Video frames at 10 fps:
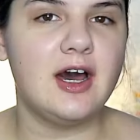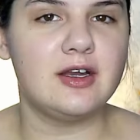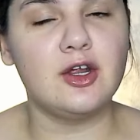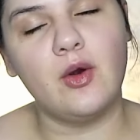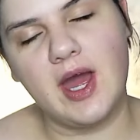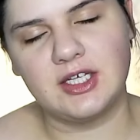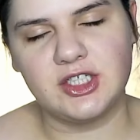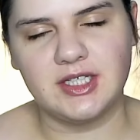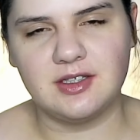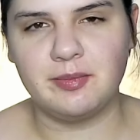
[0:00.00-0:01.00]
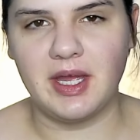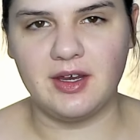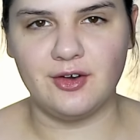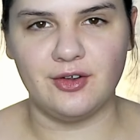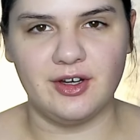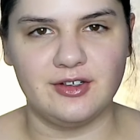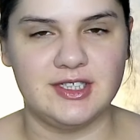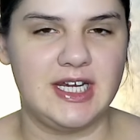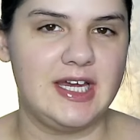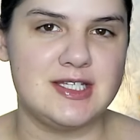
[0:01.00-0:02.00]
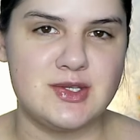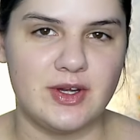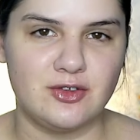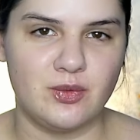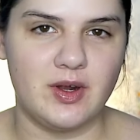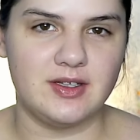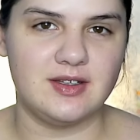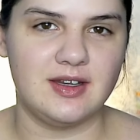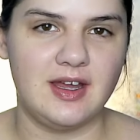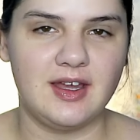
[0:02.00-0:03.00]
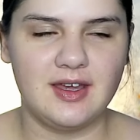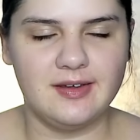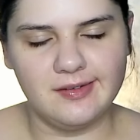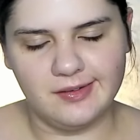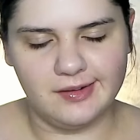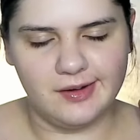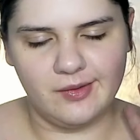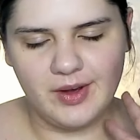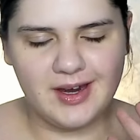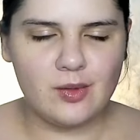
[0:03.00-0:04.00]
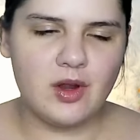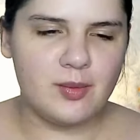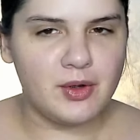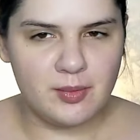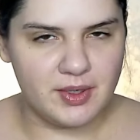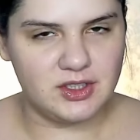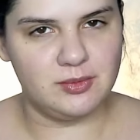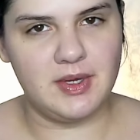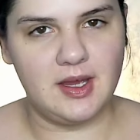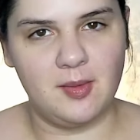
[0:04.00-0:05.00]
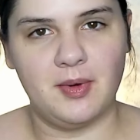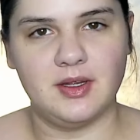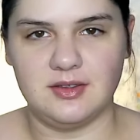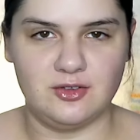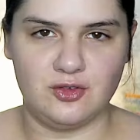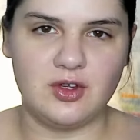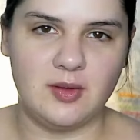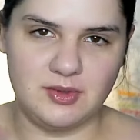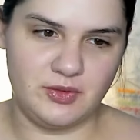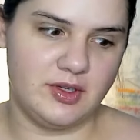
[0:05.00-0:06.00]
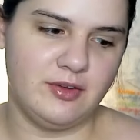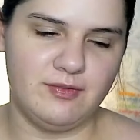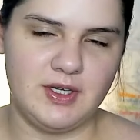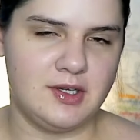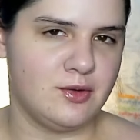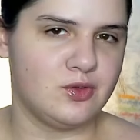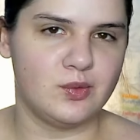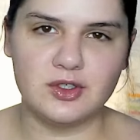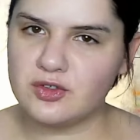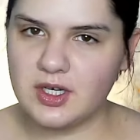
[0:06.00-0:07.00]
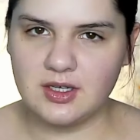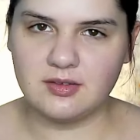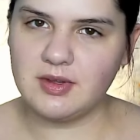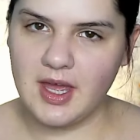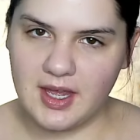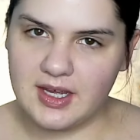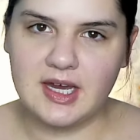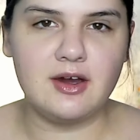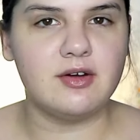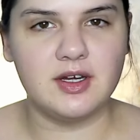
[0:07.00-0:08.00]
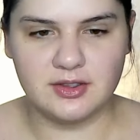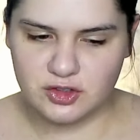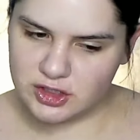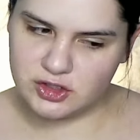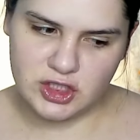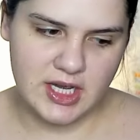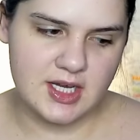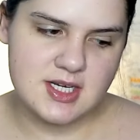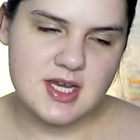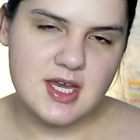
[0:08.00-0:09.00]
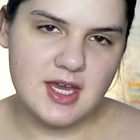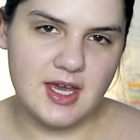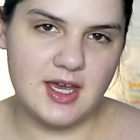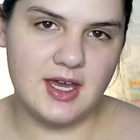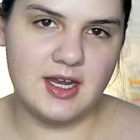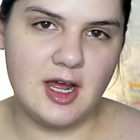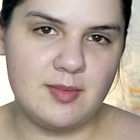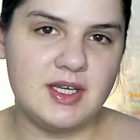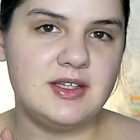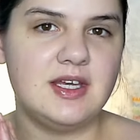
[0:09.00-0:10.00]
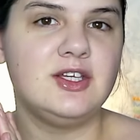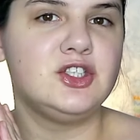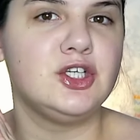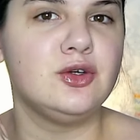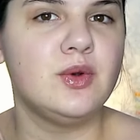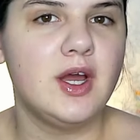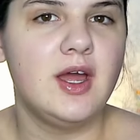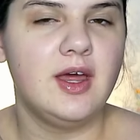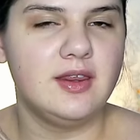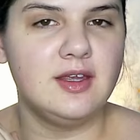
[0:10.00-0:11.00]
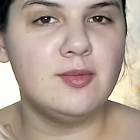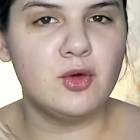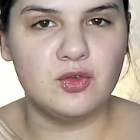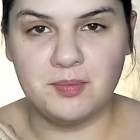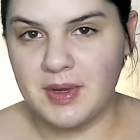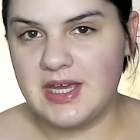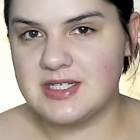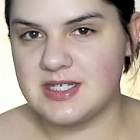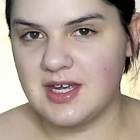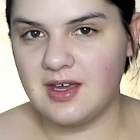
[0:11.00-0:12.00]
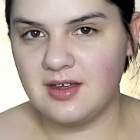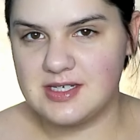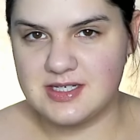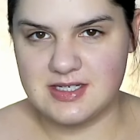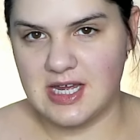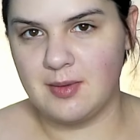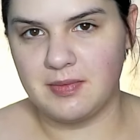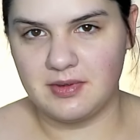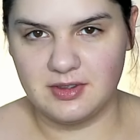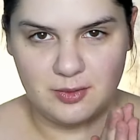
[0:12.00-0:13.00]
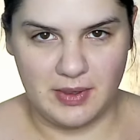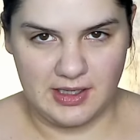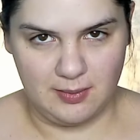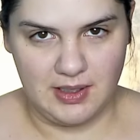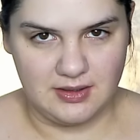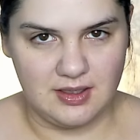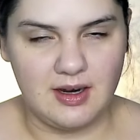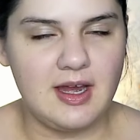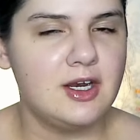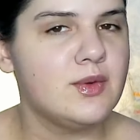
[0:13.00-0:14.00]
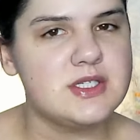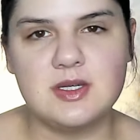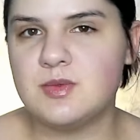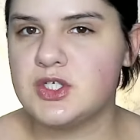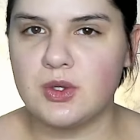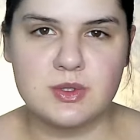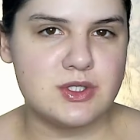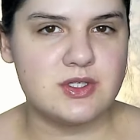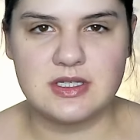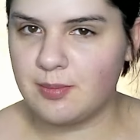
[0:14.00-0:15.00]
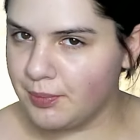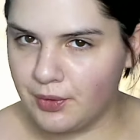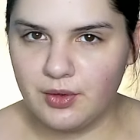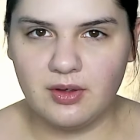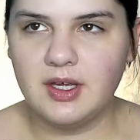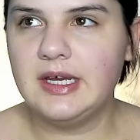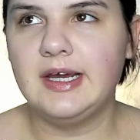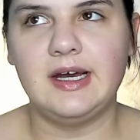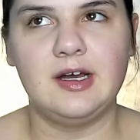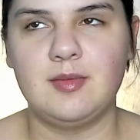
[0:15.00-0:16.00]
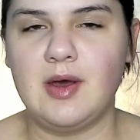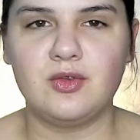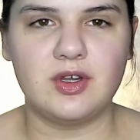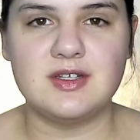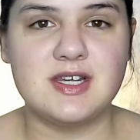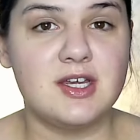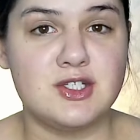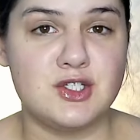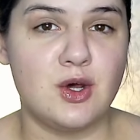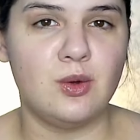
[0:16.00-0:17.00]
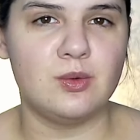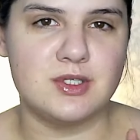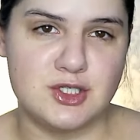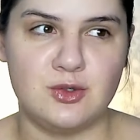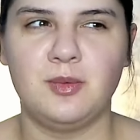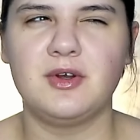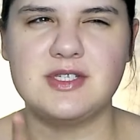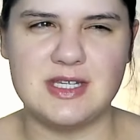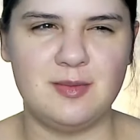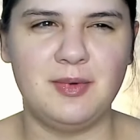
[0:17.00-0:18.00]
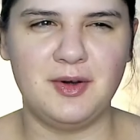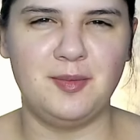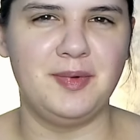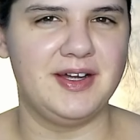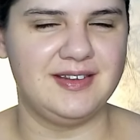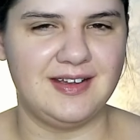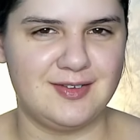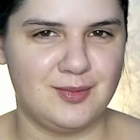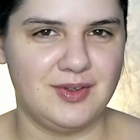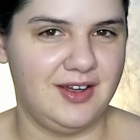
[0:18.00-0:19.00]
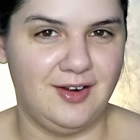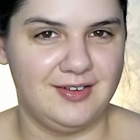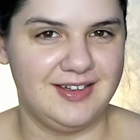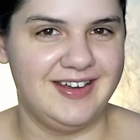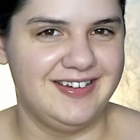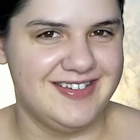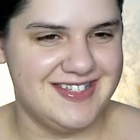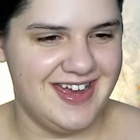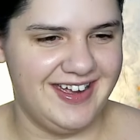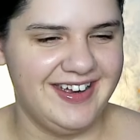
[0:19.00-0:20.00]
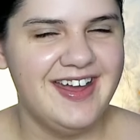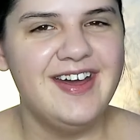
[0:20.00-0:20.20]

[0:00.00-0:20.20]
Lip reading: No, actually I did paint earlier today, so I just wanted to I didn't want to put a bunch of makeup on to just come do another video. So we're just gonna hang out and chit chat, and I'm gonna teach you the most basic step to body painting. I know it seems so simple. I was gonna say so super simple, but that's a really hard thing to say.